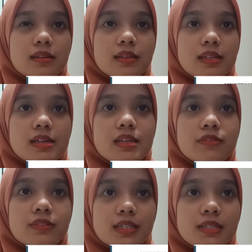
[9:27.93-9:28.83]

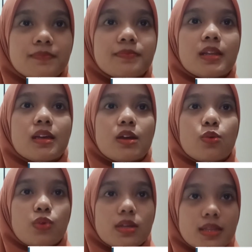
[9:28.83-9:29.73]
delivered
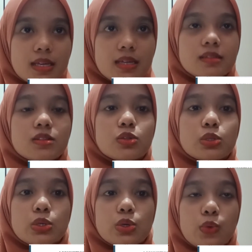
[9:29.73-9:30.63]
within
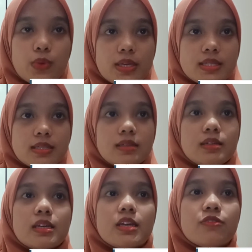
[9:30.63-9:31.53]
2 weeks.
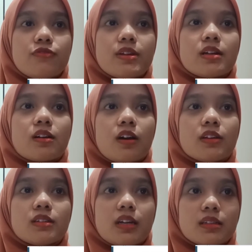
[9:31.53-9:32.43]
He feels
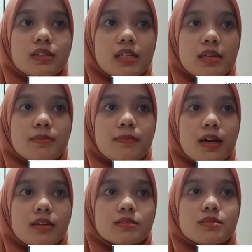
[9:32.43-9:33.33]
contractually
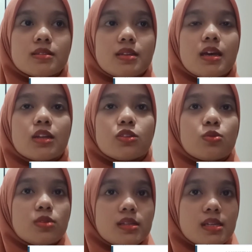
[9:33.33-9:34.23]
bound
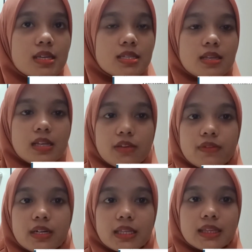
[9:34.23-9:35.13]
to these
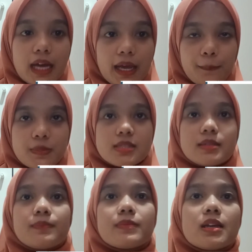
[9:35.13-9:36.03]
delivery times.
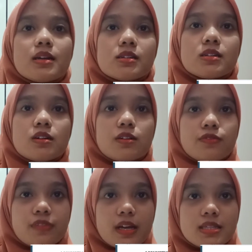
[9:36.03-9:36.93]
A
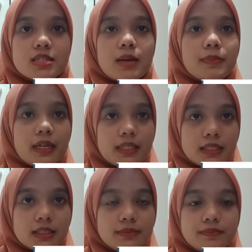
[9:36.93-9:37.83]
friend
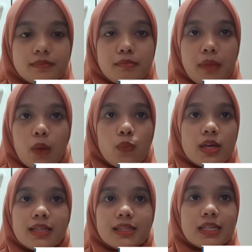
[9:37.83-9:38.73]
supplier may
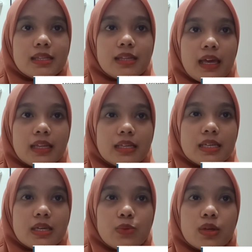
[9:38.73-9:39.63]
well think that
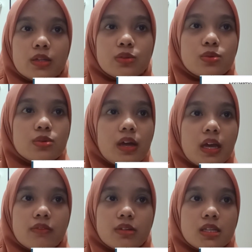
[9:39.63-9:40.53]
he will do
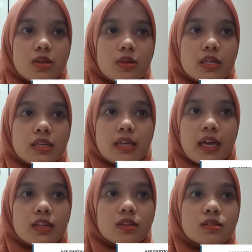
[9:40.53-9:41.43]
everything he
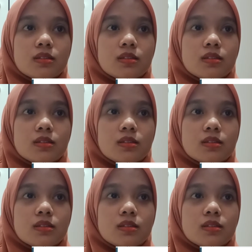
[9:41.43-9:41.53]
can